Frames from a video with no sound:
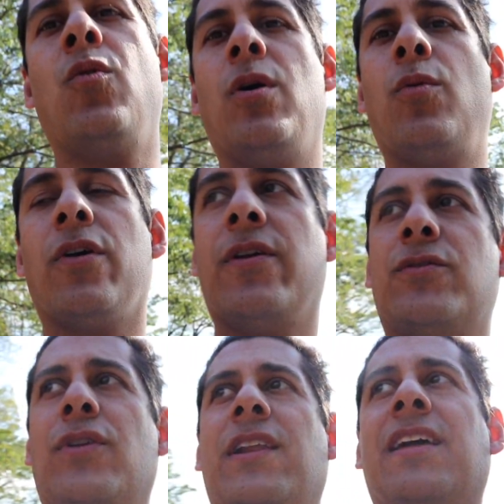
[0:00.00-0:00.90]
well worth it.
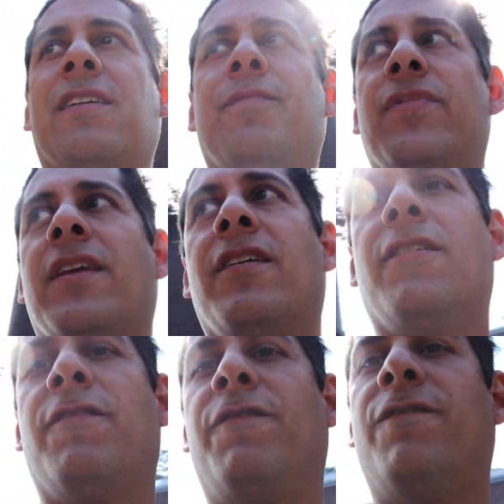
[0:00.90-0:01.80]
It was only like
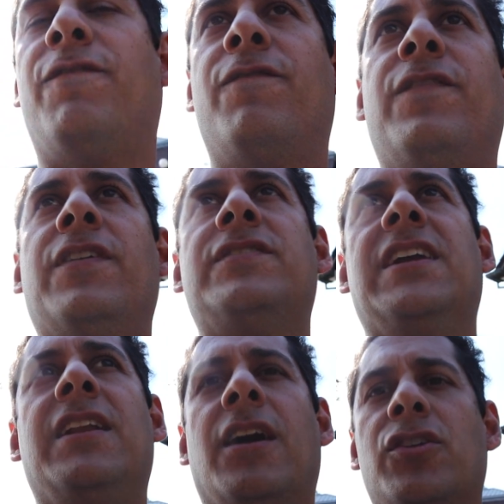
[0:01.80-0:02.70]

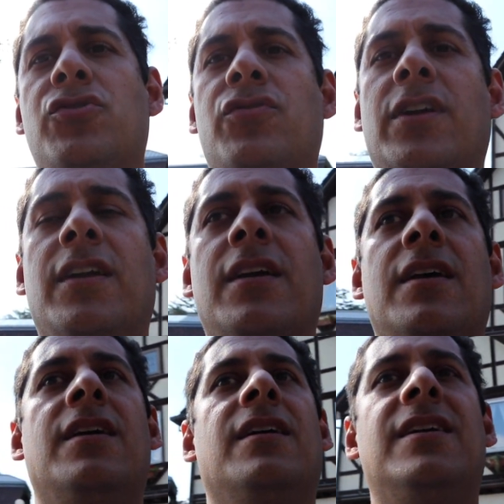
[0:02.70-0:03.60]
1,500
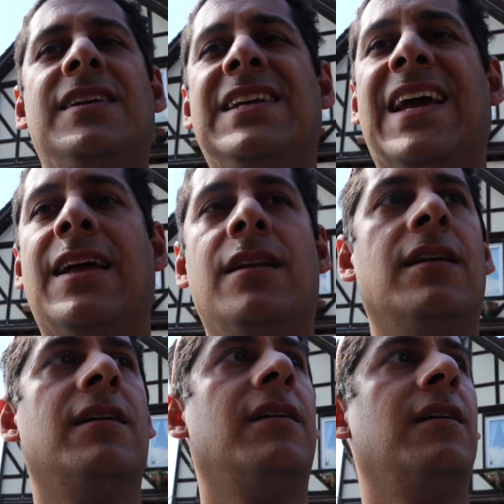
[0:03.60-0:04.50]
yen.